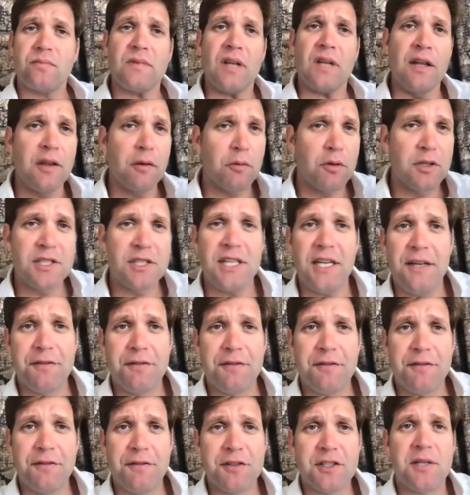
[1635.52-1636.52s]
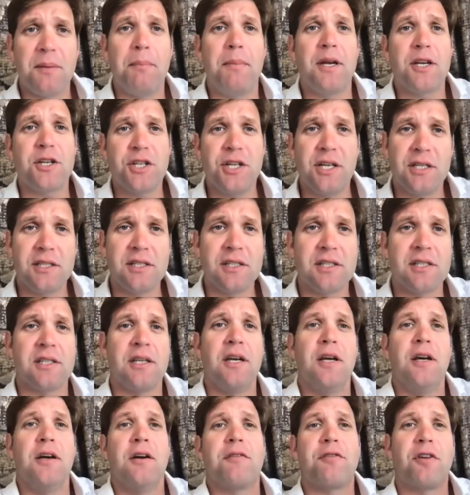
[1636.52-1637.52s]
that received submissions
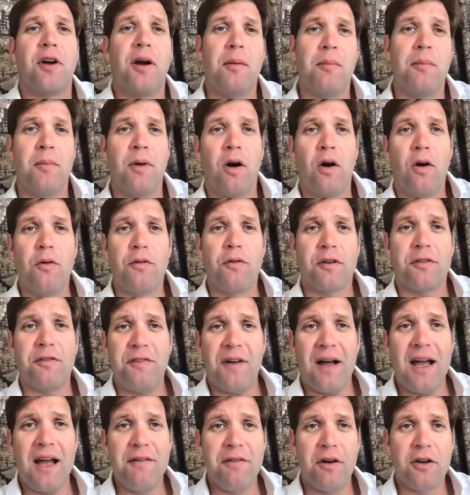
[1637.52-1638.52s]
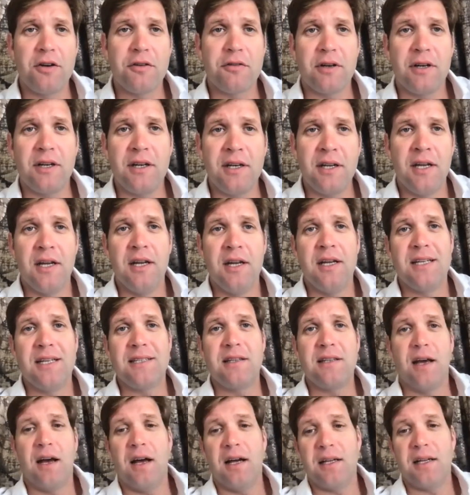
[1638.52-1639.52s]
from over 500
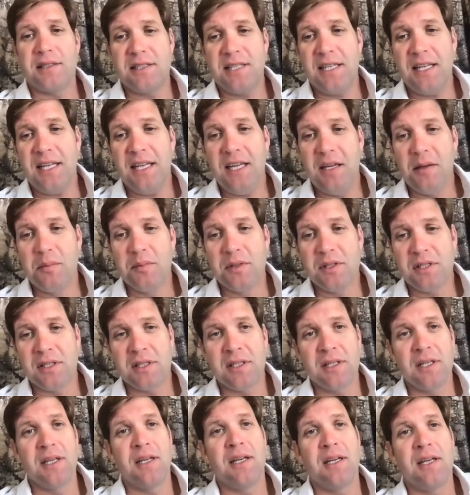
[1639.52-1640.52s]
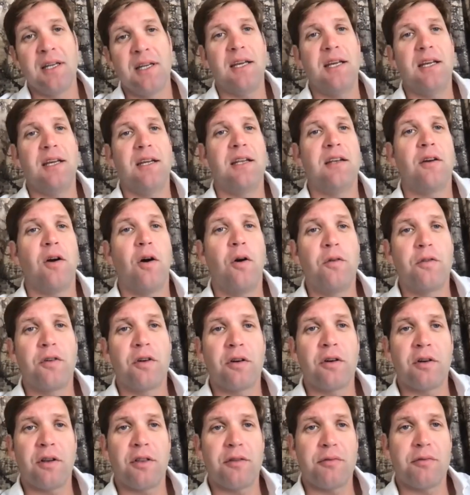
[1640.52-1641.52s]
teams in
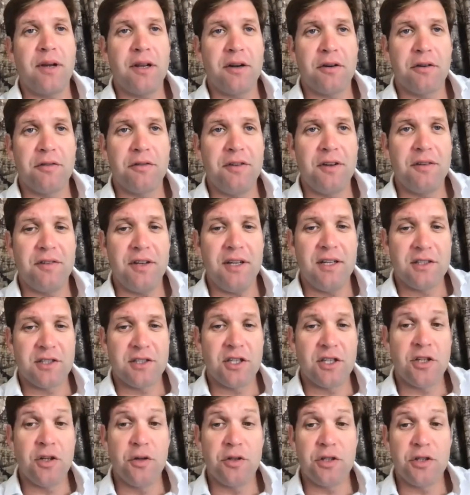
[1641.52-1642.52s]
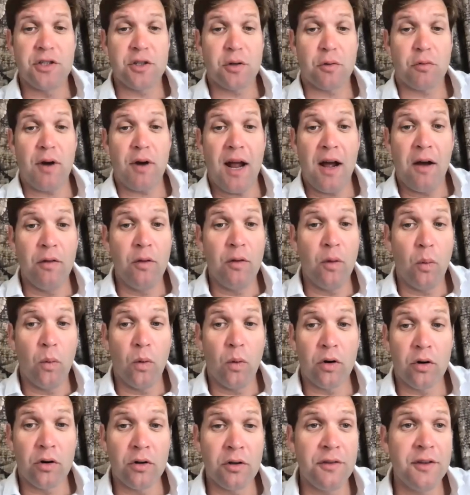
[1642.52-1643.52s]
over 350 institutions around the
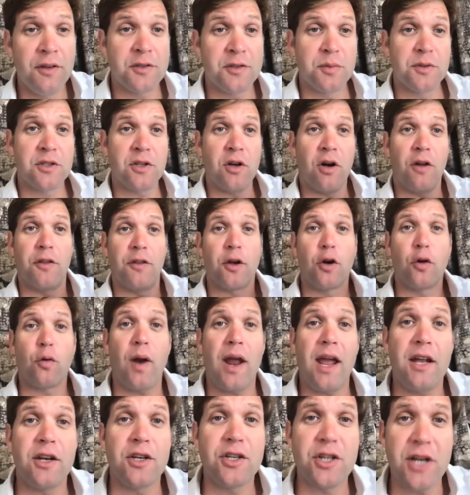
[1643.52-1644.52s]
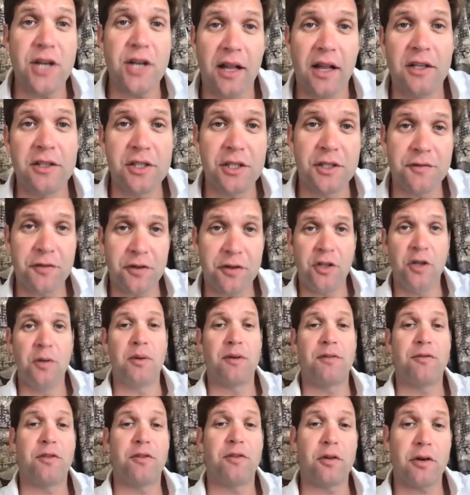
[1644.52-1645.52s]
world. This was called the Grand Challenges for Human
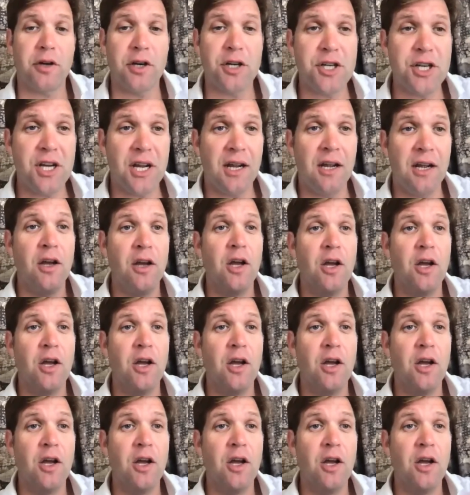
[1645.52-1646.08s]
Flourishing.